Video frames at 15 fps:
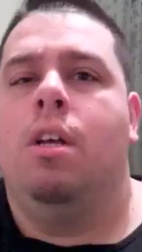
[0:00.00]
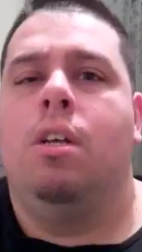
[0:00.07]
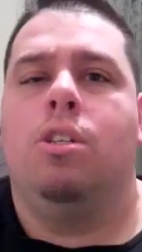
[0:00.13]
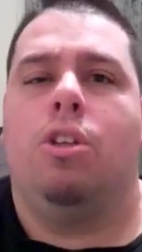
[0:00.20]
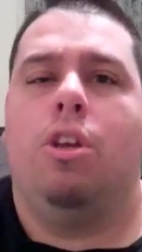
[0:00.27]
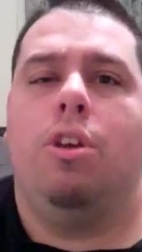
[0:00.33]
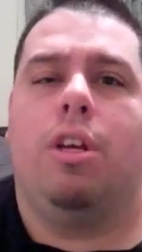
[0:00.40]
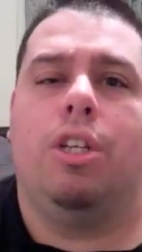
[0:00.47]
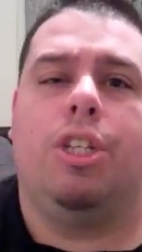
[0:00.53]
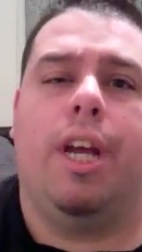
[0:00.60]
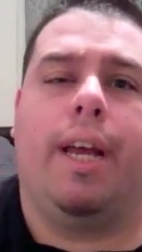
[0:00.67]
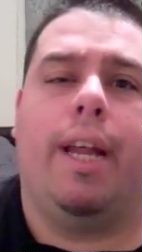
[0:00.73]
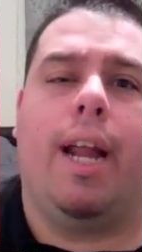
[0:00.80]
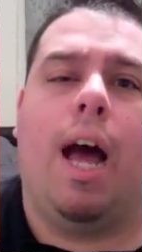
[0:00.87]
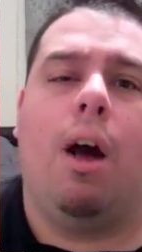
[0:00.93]
So you can
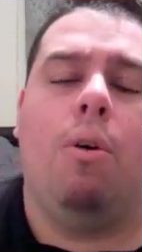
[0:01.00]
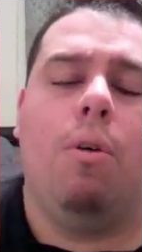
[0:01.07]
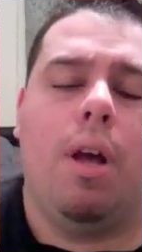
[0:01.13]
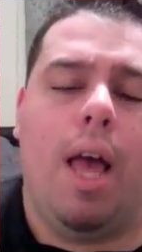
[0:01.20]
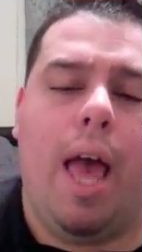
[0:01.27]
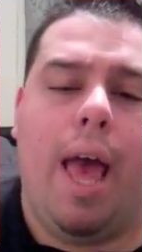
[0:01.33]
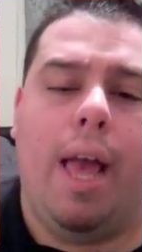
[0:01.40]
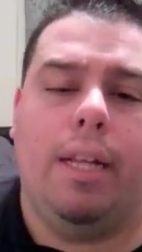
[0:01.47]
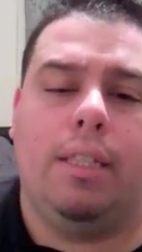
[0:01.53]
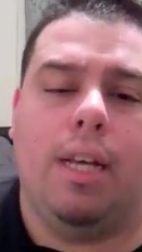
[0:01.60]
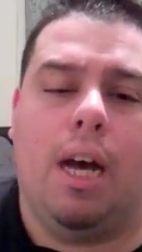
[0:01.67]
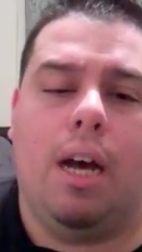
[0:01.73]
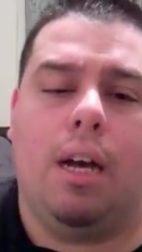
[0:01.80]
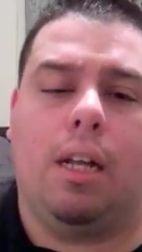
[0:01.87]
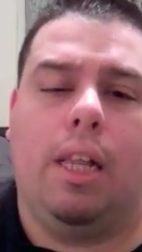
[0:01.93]
check it out and
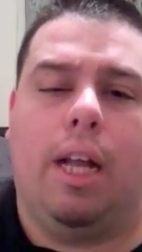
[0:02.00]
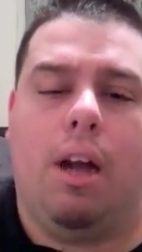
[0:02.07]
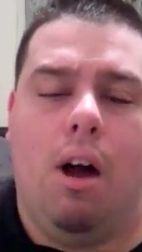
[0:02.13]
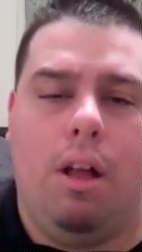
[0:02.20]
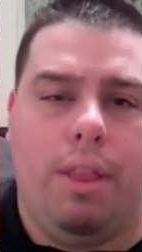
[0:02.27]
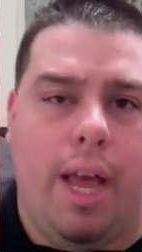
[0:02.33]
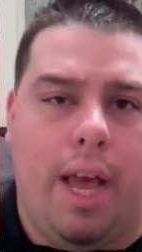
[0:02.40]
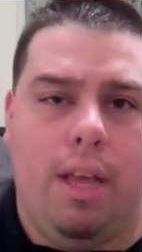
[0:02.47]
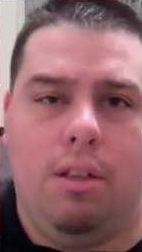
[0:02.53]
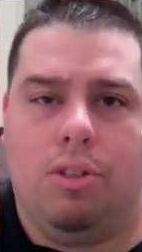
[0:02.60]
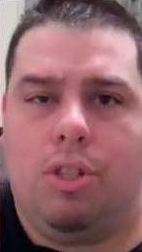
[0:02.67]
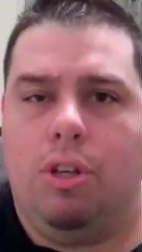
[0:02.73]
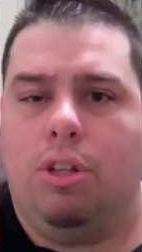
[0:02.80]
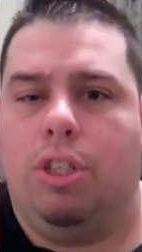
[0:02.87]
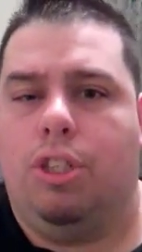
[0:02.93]
uh, click on that and you'll
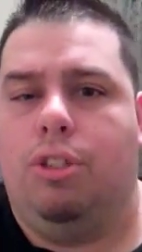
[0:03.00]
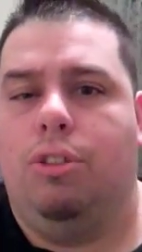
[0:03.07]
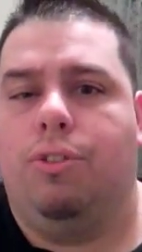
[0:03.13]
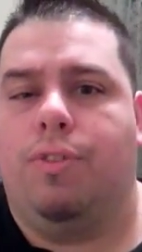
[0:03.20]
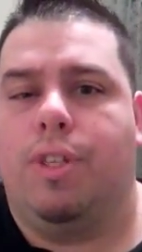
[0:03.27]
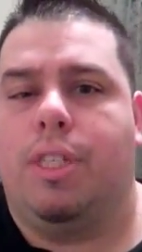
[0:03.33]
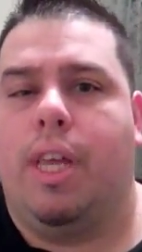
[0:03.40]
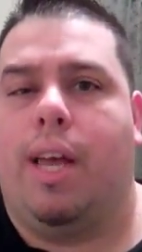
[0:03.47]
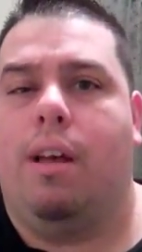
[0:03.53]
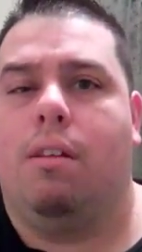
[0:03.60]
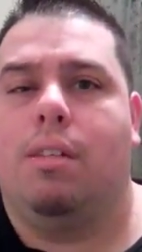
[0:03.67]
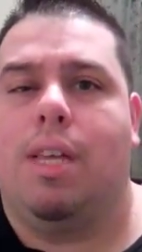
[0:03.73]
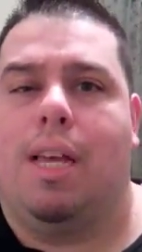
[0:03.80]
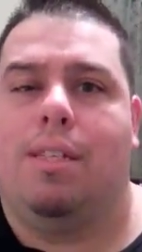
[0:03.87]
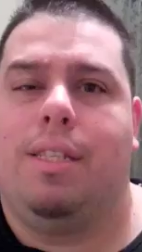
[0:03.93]
see all the shoes for sale,
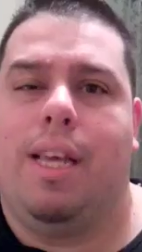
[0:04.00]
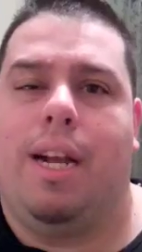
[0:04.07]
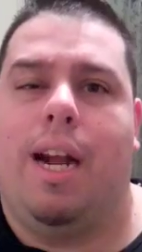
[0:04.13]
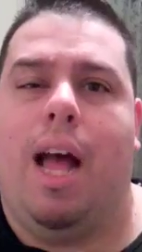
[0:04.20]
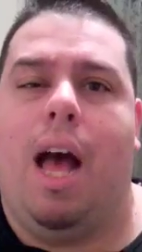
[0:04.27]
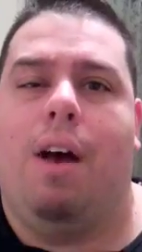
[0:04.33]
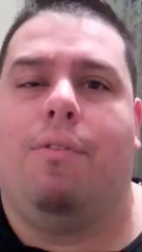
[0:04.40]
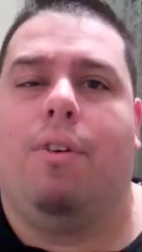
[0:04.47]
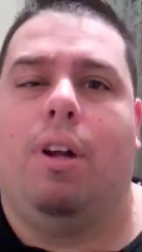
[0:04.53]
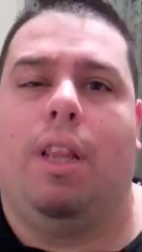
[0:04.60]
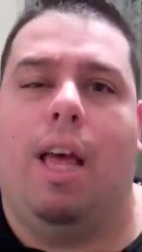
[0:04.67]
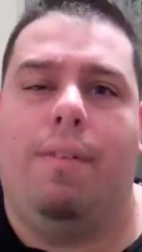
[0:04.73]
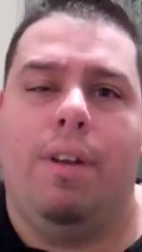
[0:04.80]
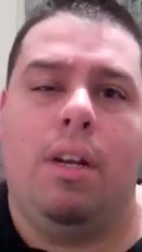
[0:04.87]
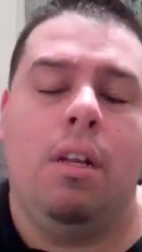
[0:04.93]
size 10 and a half or
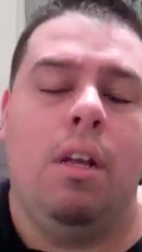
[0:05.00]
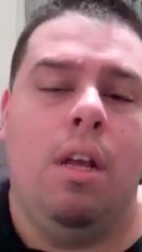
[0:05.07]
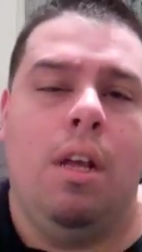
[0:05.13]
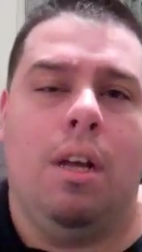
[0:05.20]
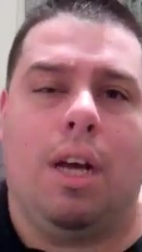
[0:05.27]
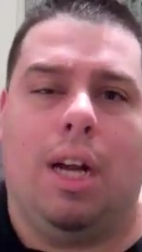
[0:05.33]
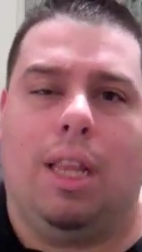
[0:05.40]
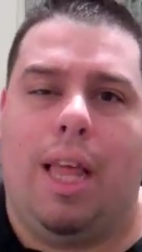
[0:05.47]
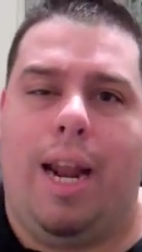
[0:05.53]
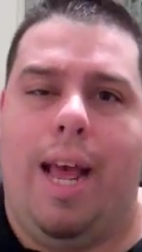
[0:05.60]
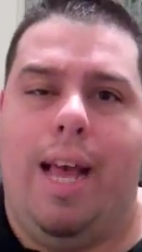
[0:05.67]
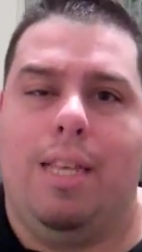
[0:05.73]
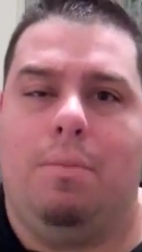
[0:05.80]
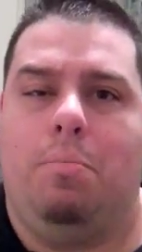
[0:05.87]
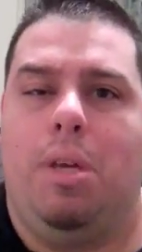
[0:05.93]
11. Got a lot of
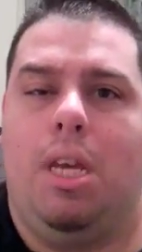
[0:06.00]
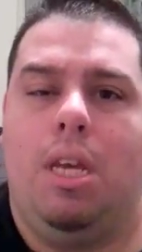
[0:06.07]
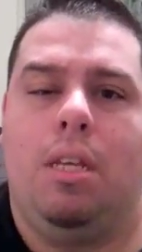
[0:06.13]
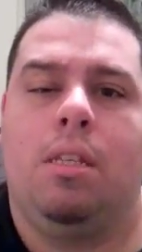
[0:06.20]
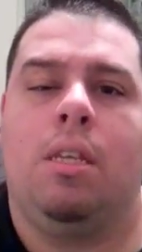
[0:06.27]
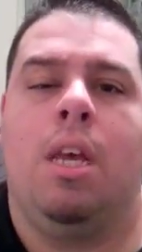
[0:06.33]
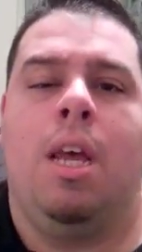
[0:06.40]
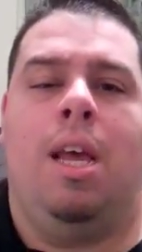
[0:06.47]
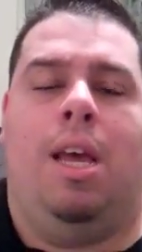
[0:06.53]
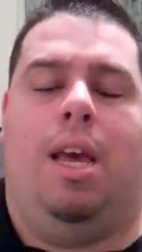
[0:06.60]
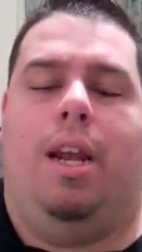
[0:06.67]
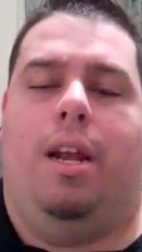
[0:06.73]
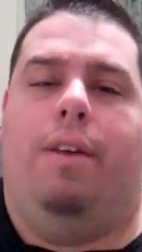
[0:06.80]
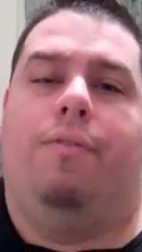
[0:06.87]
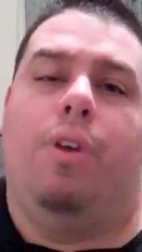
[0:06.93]
SBs.
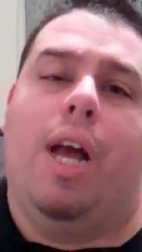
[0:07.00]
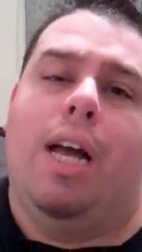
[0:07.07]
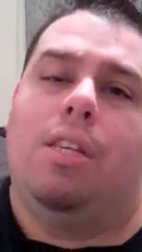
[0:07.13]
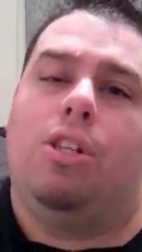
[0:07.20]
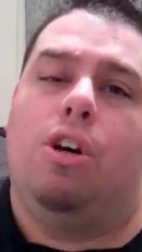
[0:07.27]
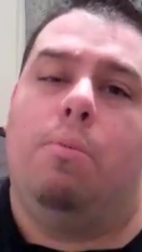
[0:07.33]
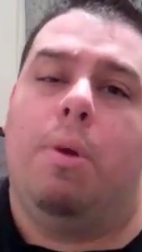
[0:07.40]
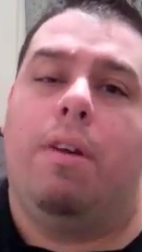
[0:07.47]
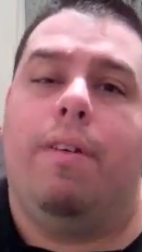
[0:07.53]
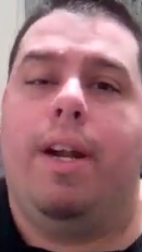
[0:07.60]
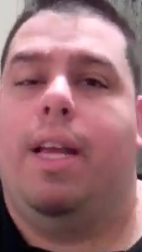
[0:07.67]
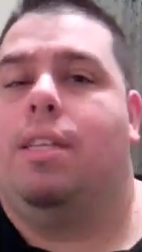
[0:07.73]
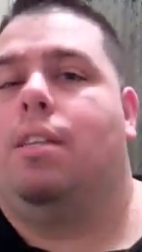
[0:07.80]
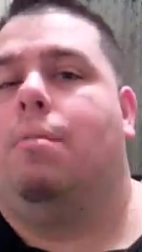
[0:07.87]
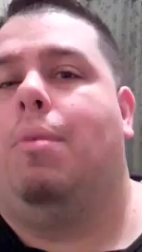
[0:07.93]
And if you guys know me
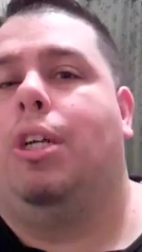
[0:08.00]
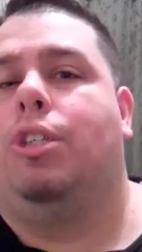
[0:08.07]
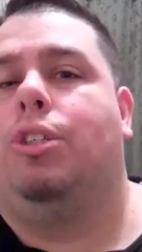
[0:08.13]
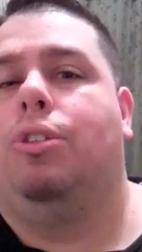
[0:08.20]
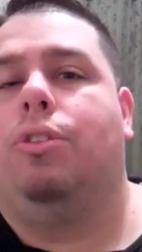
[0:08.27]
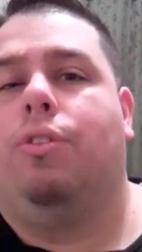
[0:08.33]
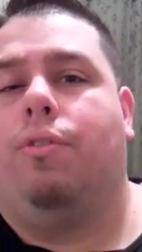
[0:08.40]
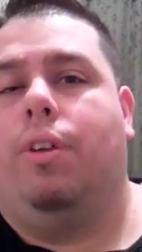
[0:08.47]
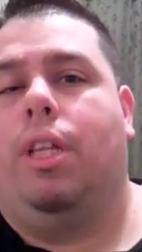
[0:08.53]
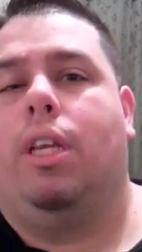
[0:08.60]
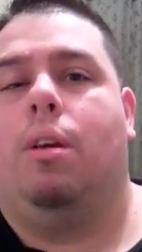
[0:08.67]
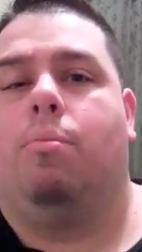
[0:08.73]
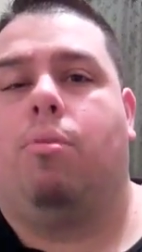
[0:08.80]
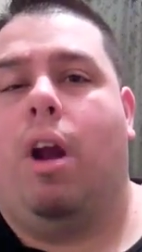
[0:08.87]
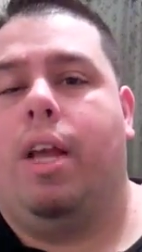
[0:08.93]
already, I sell my shoes for really
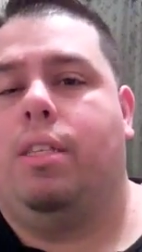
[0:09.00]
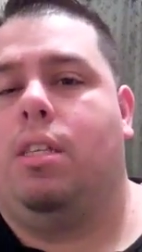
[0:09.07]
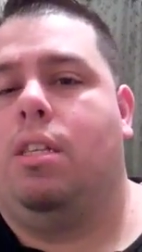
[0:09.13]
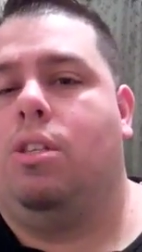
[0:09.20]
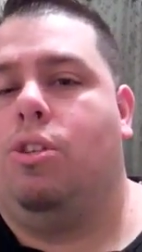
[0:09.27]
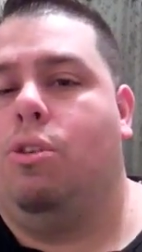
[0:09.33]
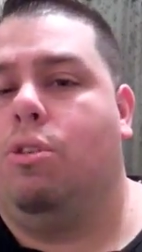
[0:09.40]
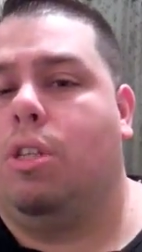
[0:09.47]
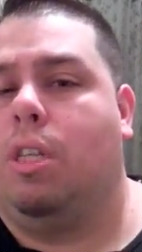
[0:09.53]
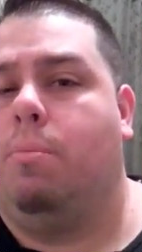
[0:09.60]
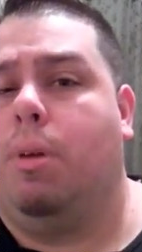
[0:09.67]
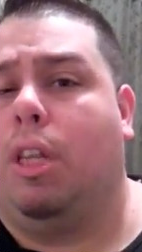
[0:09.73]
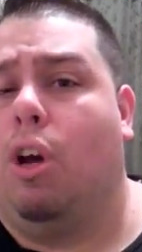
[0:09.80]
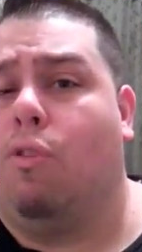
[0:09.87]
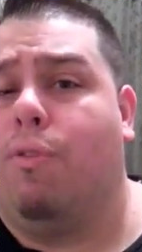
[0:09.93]
good prices, usually
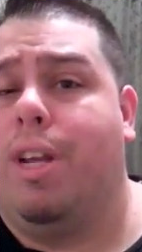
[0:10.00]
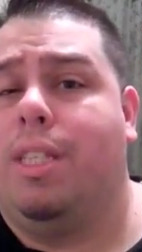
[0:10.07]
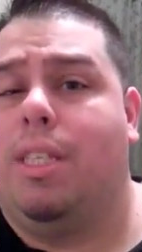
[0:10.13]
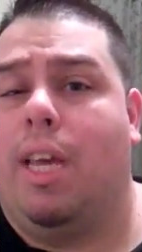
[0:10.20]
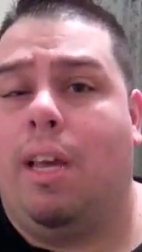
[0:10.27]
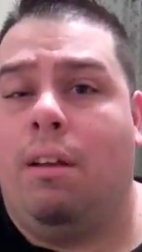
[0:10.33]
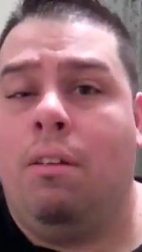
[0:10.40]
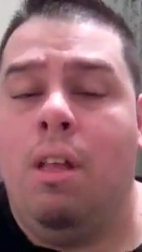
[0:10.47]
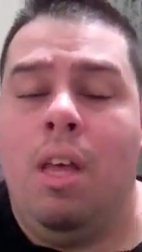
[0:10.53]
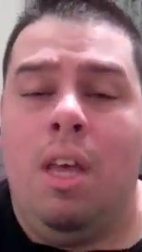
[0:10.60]
below retail.